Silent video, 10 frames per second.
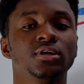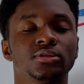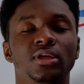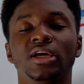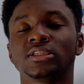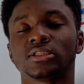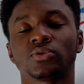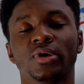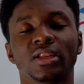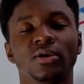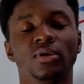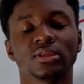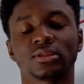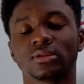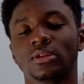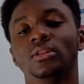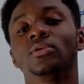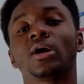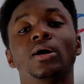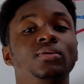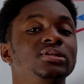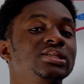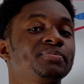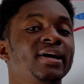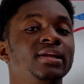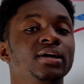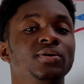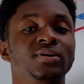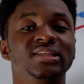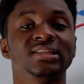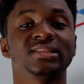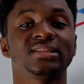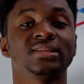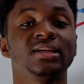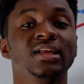So let's quickly look at what the spinal cord is.